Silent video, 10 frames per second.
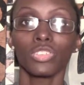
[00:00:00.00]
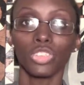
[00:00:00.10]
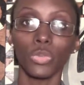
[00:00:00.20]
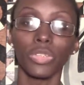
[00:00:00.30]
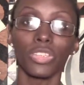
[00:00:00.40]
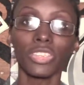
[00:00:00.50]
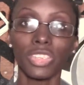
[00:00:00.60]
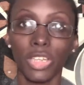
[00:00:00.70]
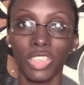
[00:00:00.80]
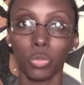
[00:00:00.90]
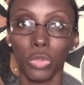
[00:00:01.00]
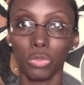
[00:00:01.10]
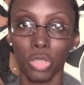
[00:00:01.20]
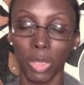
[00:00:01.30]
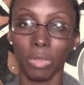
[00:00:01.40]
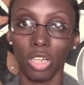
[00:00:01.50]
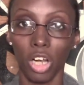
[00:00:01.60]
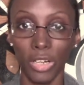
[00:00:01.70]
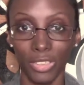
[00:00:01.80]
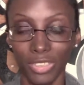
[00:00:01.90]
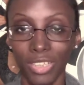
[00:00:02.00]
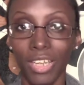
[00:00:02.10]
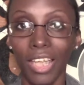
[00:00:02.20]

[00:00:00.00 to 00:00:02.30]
So in this case, we talk about art.